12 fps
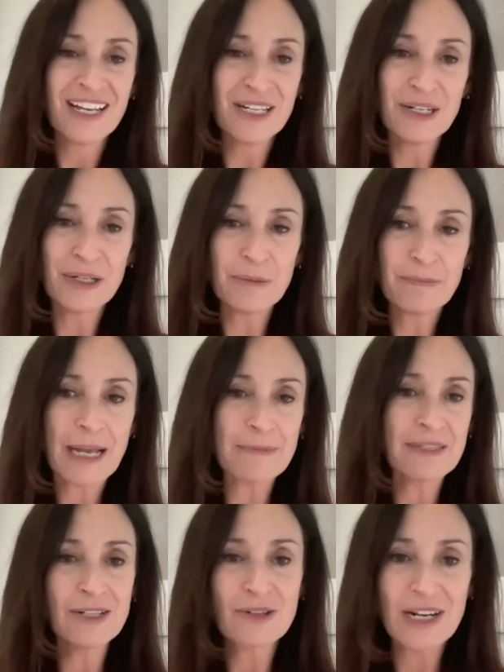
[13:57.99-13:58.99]
you know,
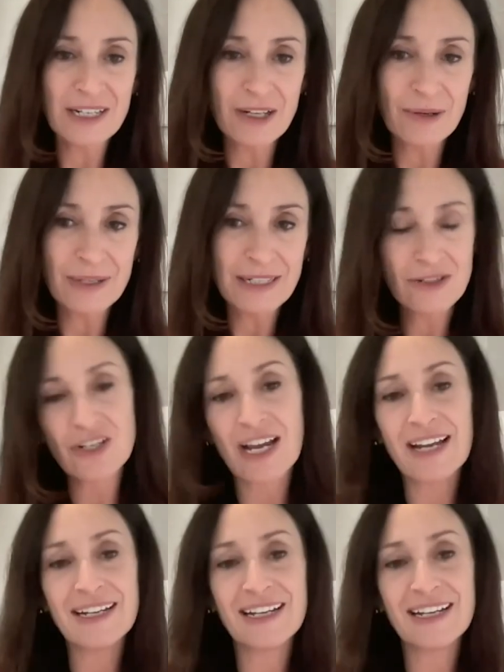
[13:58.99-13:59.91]
Pepsi tried to go into China